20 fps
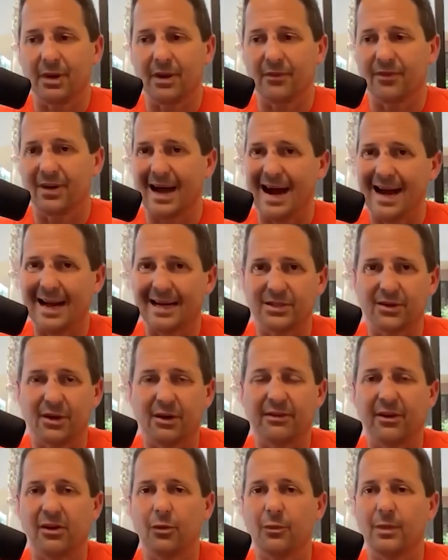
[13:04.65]
We have guides
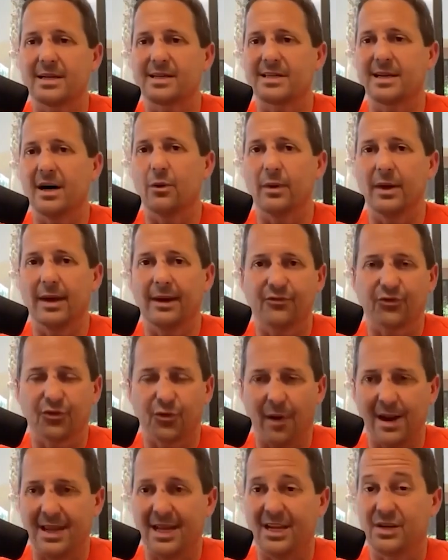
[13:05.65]
on there that we sell. We have
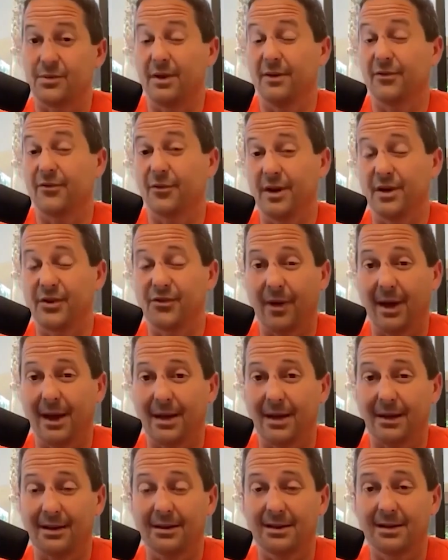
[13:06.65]
trainings. We have free
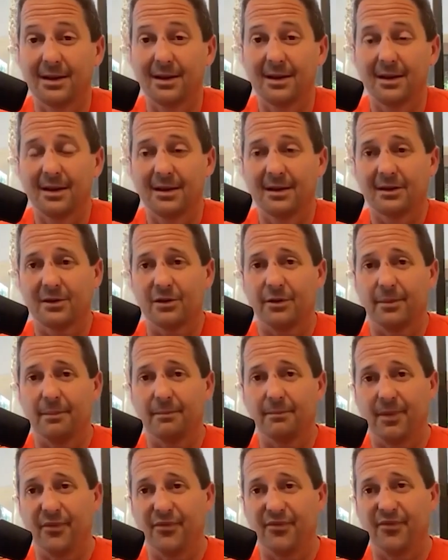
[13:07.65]
trainings. So the
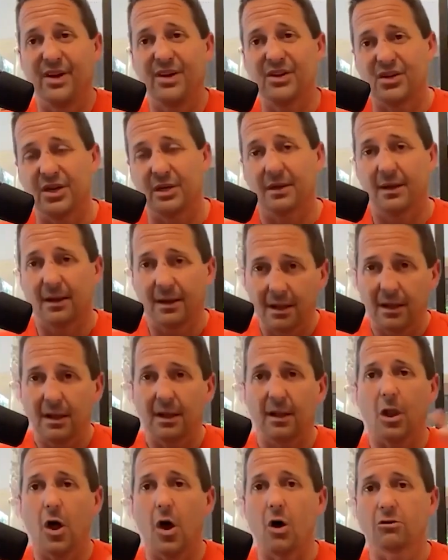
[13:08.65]
vision
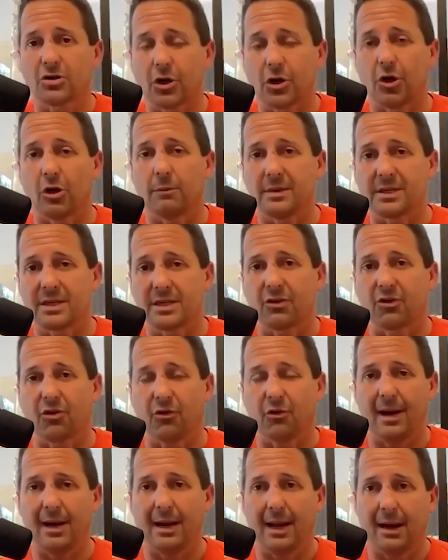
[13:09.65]
long-term is to
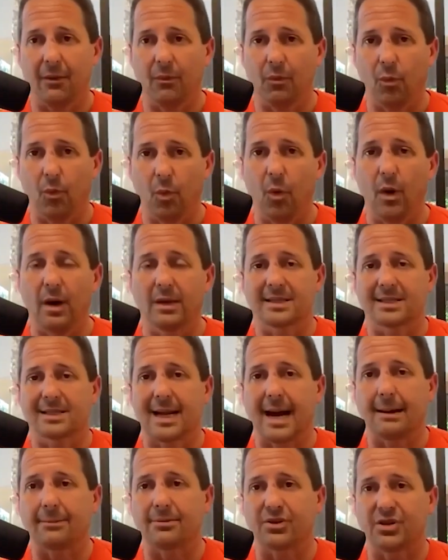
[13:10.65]
create a
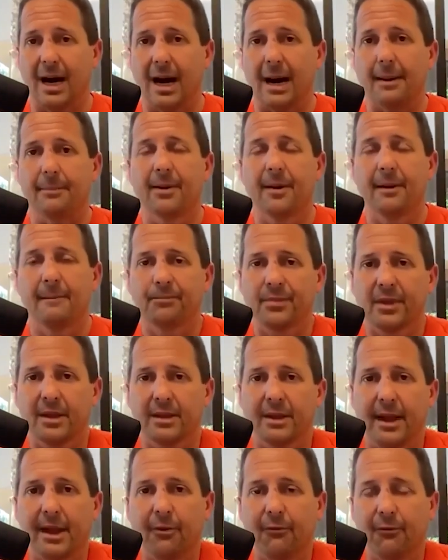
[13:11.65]
one-stop shop
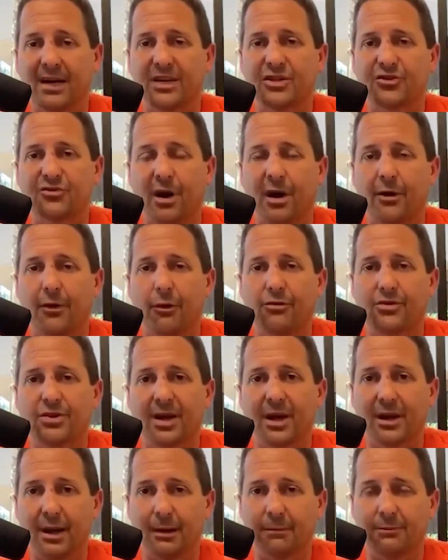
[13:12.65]
that restaurant owners
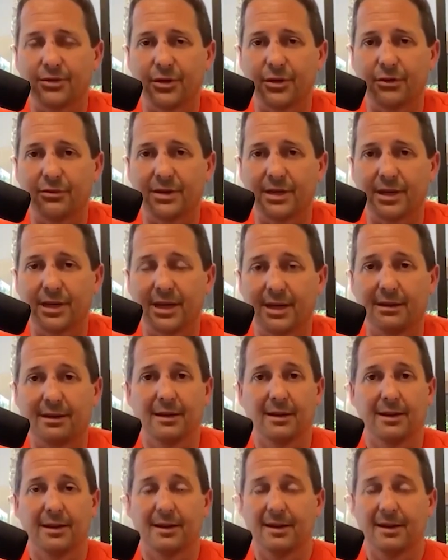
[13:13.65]
can come to get
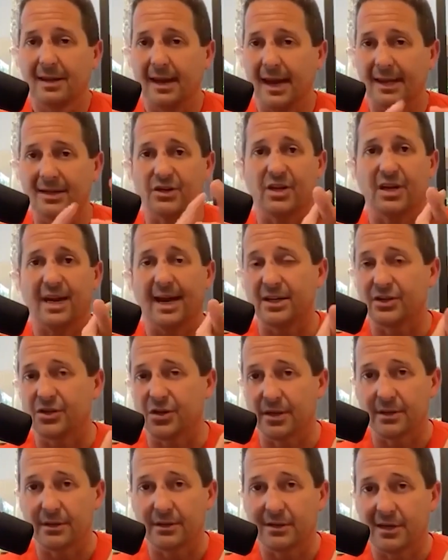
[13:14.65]

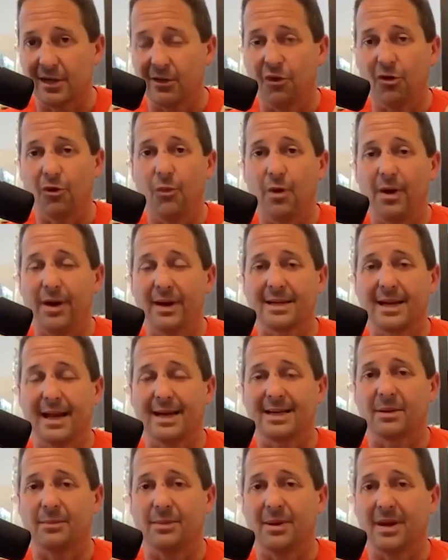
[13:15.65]
education, to learn what it
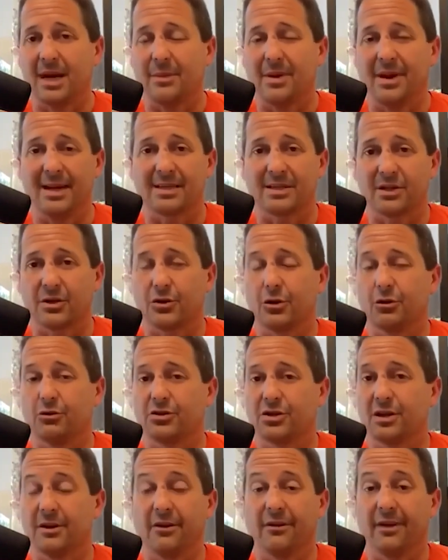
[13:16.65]
takes to become an
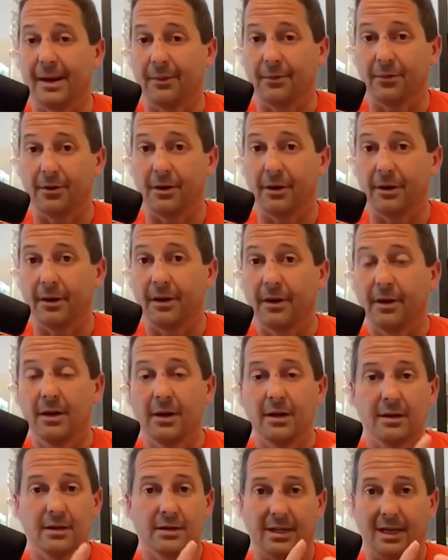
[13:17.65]
institution in their neighborhood,
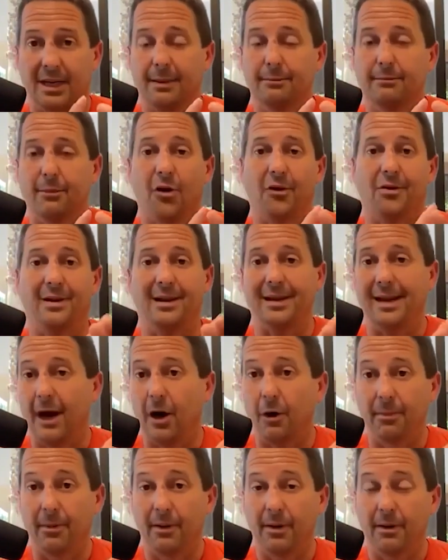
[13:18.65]
to get marketing
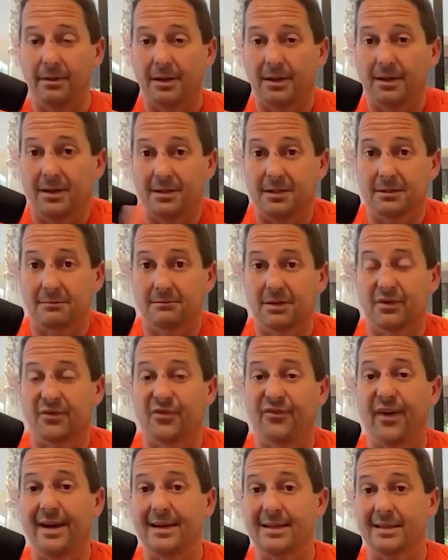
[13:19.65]
help, because
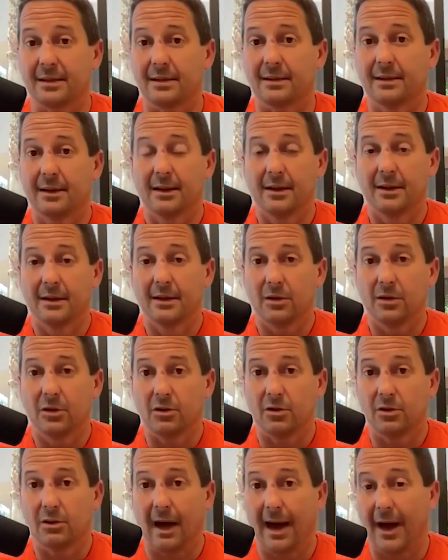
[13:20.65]
let's face it,
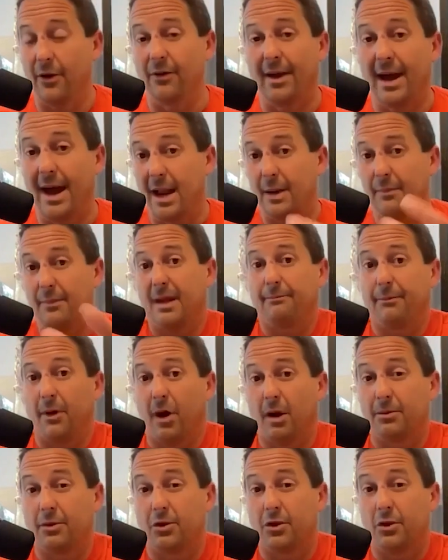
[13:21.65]
I don't know how to make
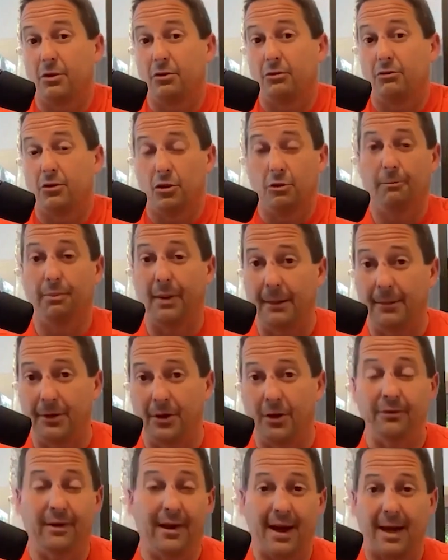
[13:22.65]
barbecue. You probably
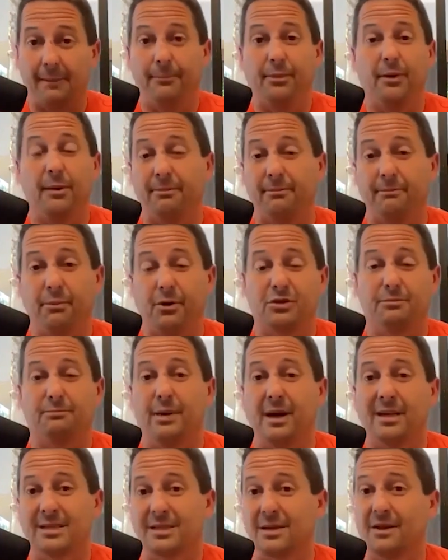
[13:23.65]
don't know how to push
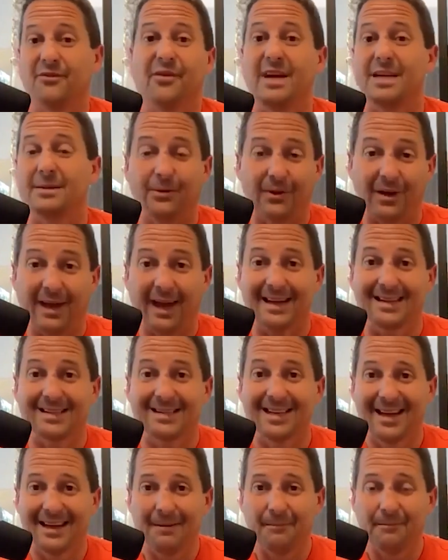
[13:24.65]
buttons on Facebook
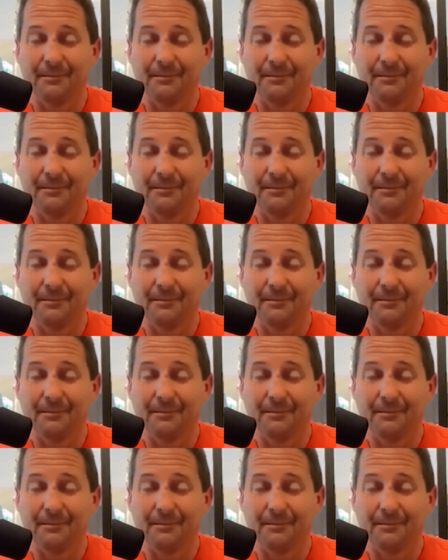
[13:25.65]
ads.